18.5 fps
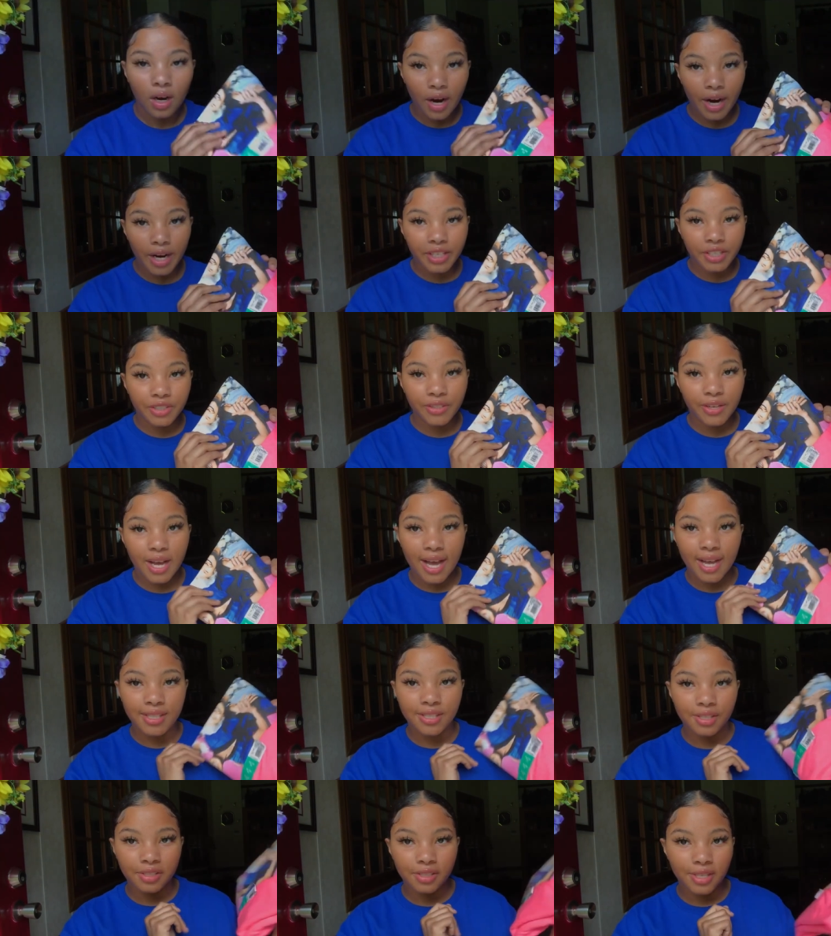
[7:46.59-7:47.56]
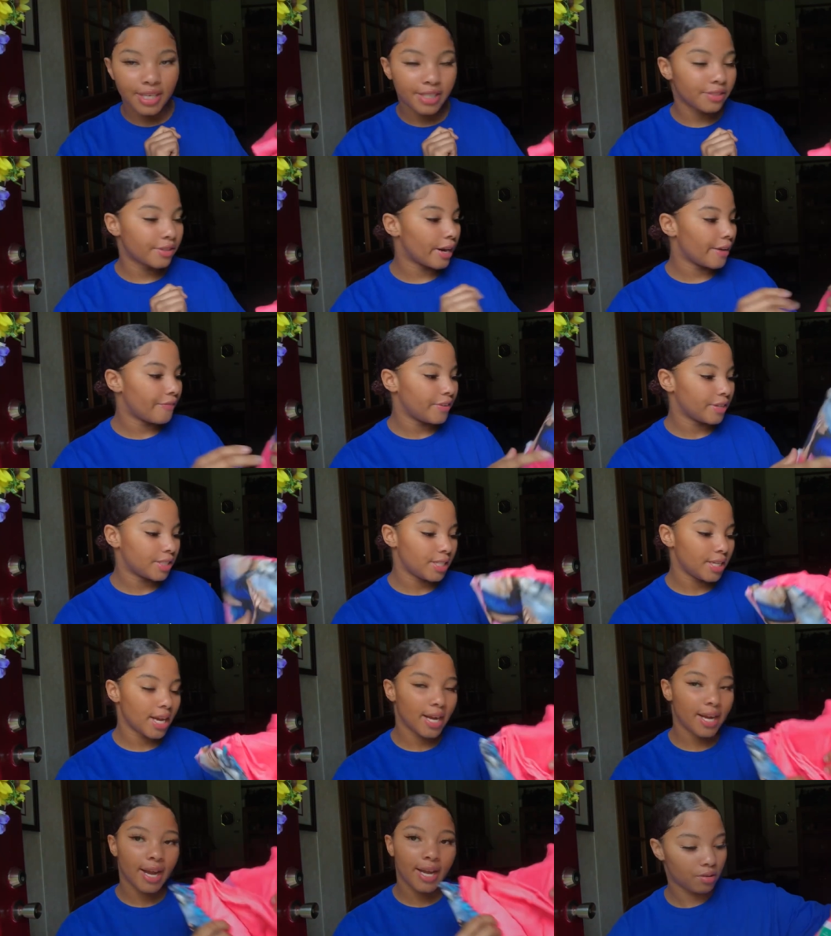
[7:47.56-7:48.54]
All right, you guys, so the next graphic
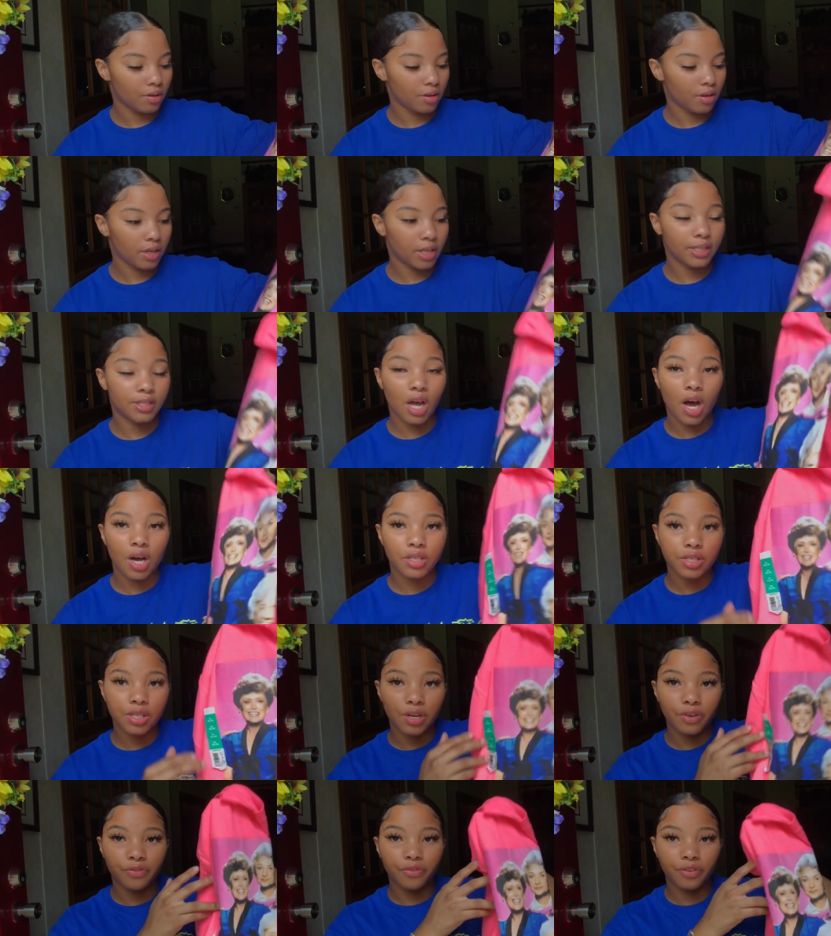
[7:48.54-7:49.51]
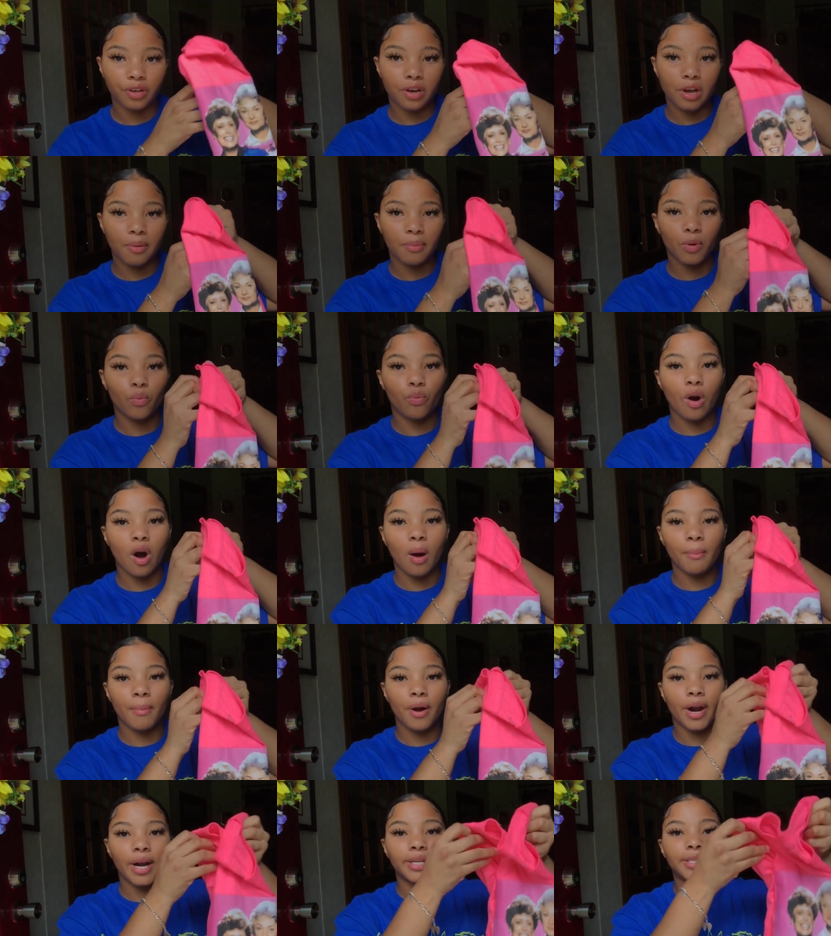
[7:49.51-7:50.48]
tee I got is also from
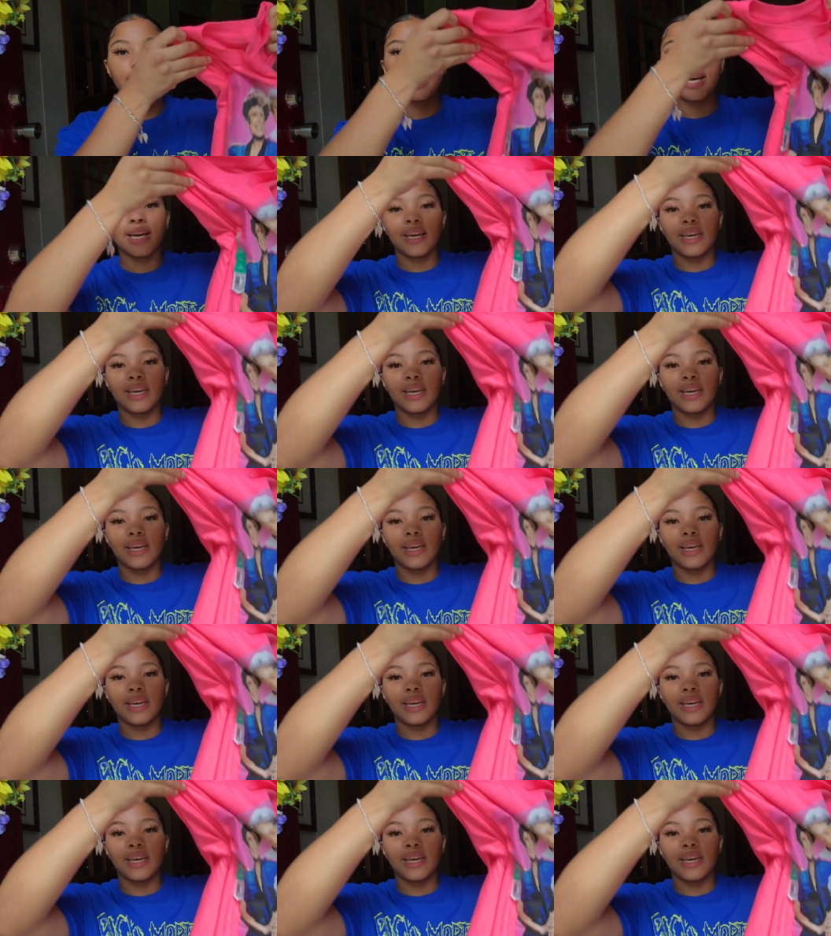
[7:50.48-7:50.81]
Walmart.